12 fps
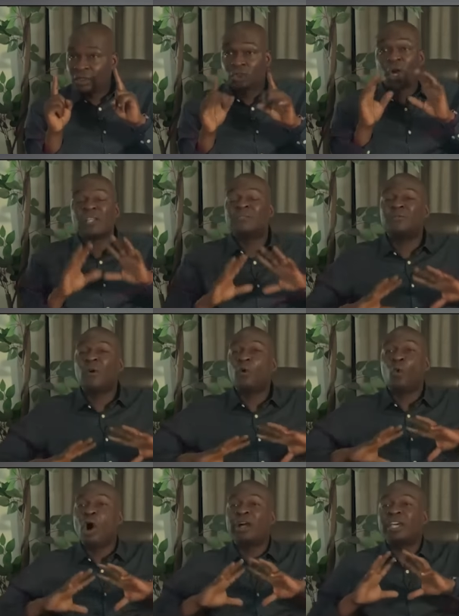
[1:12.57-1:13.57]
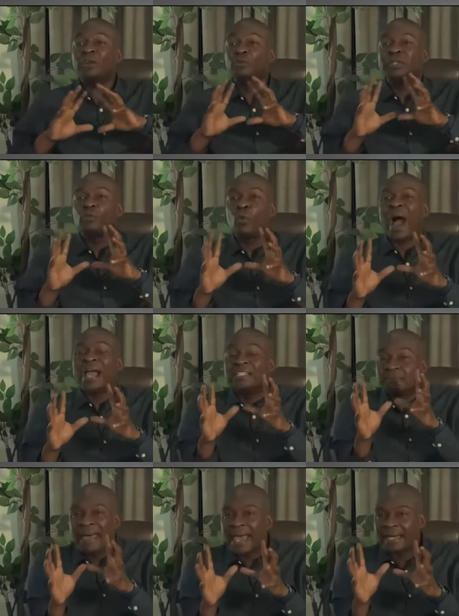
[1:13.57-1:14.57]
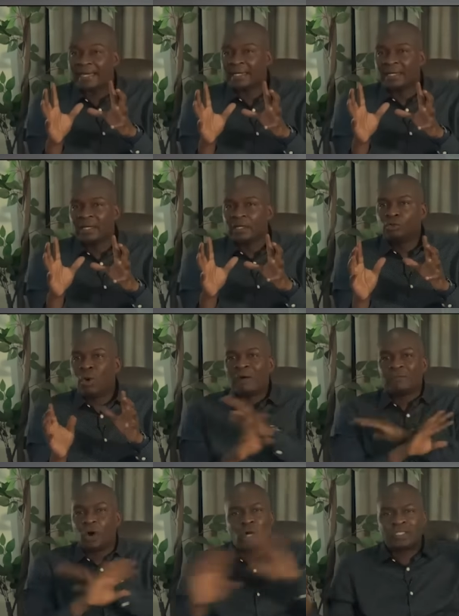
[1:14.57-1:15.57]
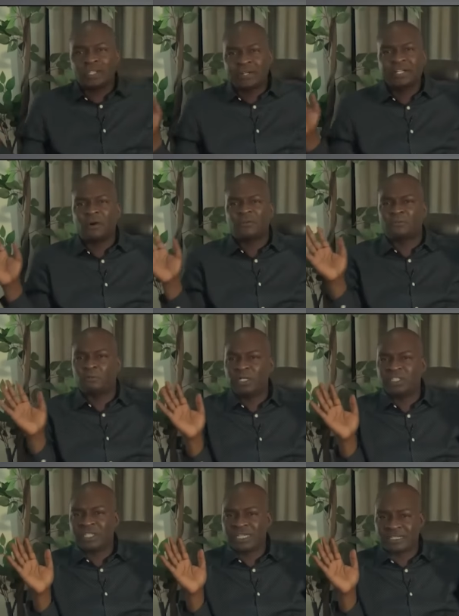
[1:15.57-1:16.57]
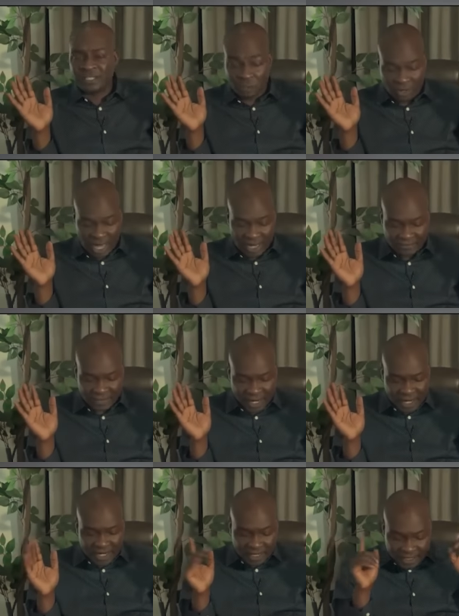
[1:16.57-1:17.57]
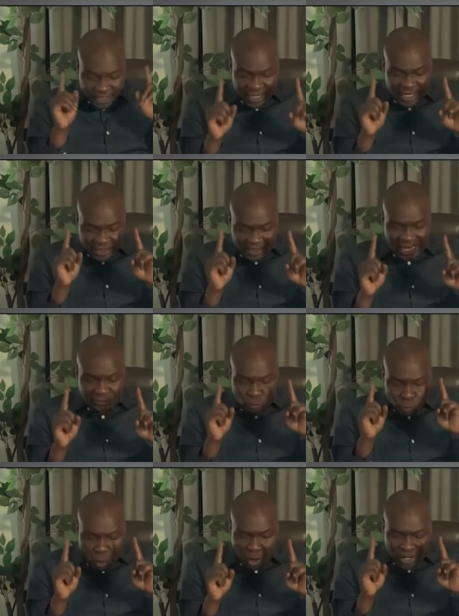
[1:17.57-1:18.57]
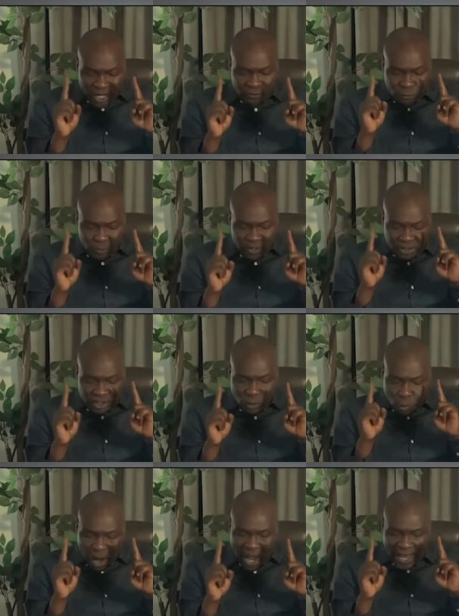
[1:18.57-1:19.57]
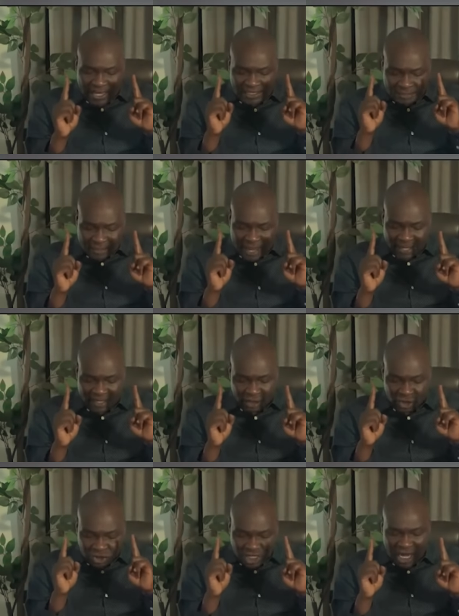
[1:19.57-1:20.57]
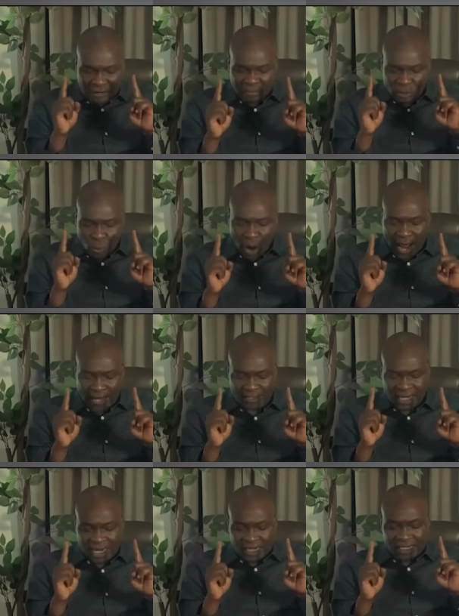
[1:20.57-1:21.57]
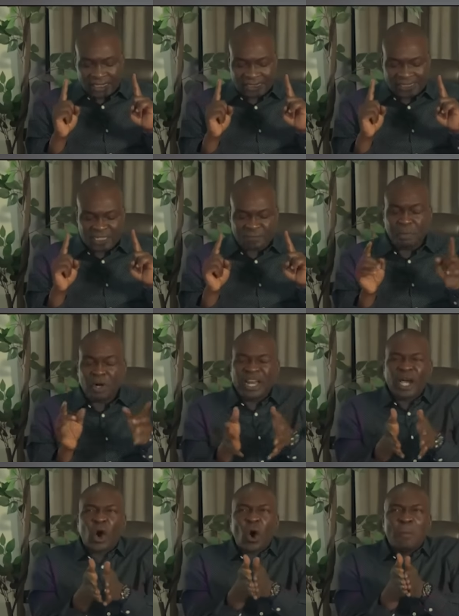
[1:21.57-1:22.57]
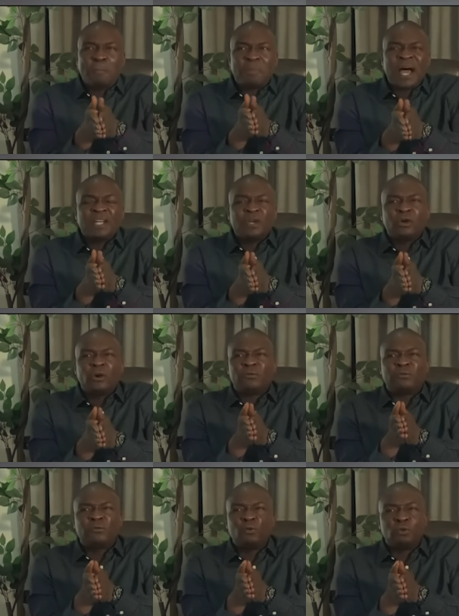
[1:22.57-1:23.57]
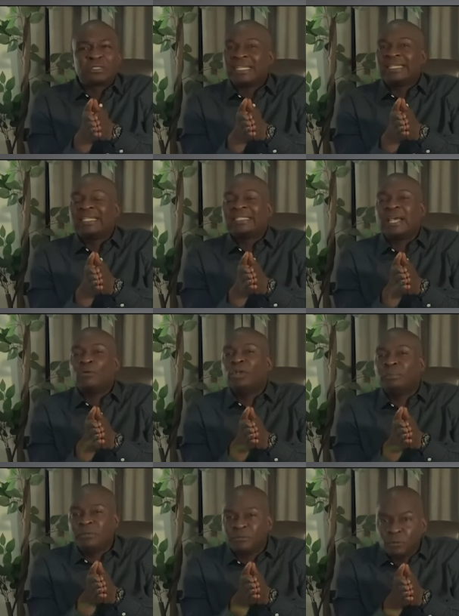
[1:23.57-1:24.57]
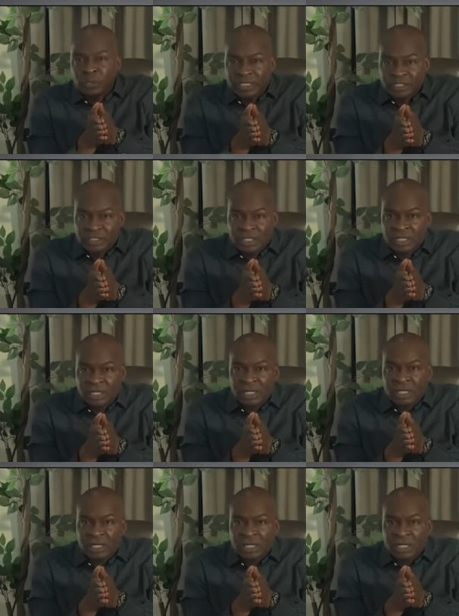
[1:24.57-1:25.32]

Just for walking with wise men, you have gotten rid of foolishness in your life. He that walketh with the wise men shall be wise. It says, but a companion of fools. It didn't say will be foolish.